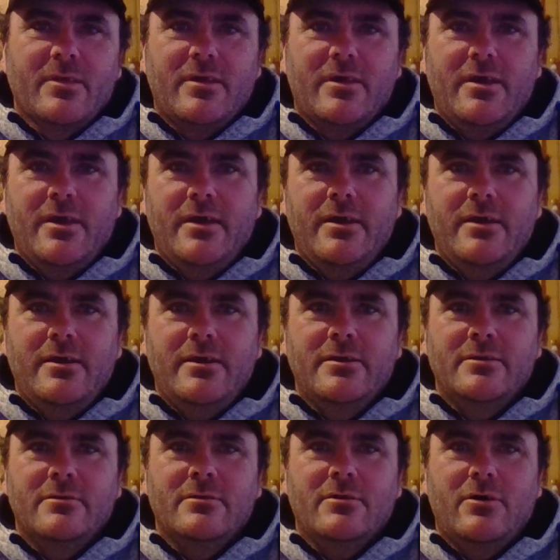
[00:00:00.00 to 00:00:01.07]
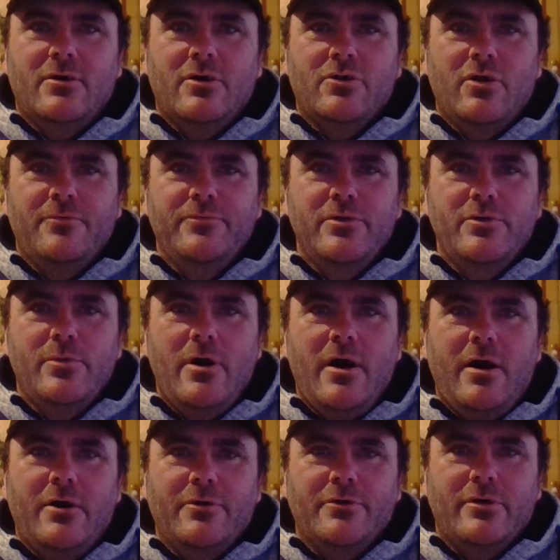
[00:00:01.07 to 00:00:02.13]
And I love you
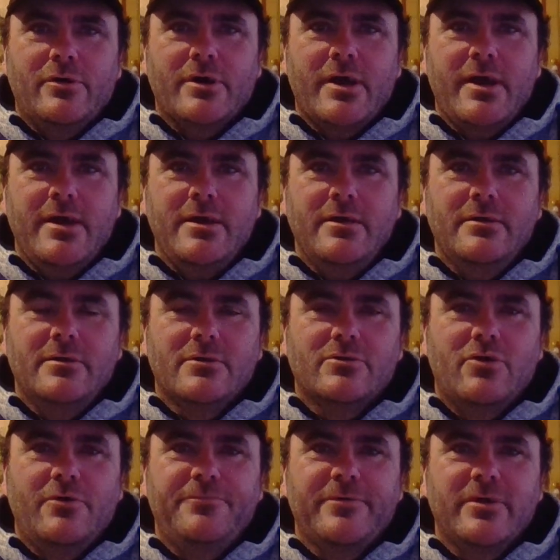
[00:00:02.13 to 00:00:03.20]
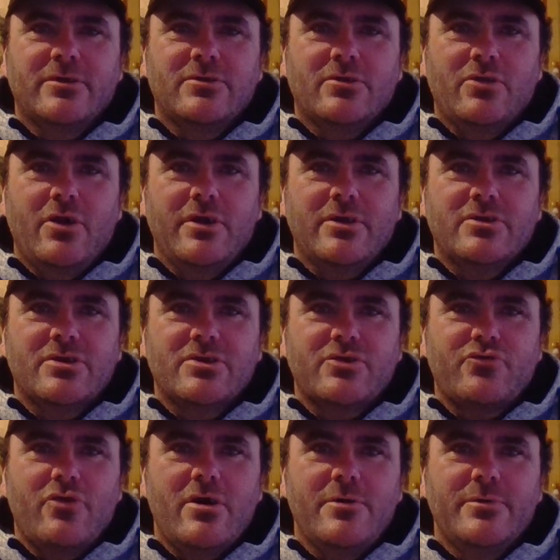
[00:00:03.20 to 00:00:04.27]
all, okay? Don't forget to like,
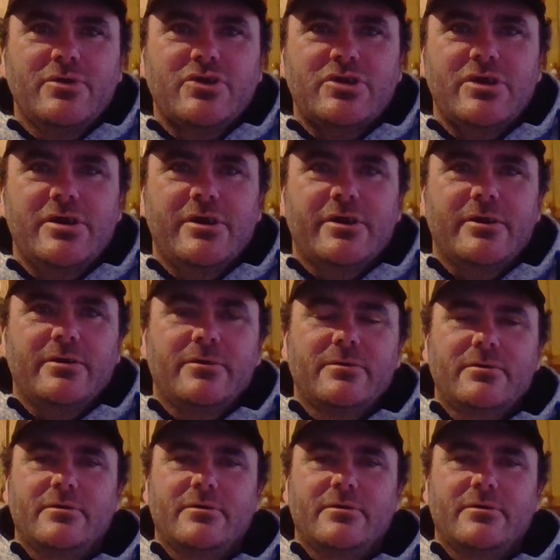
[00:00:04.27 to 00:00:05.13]
subscribe, and share.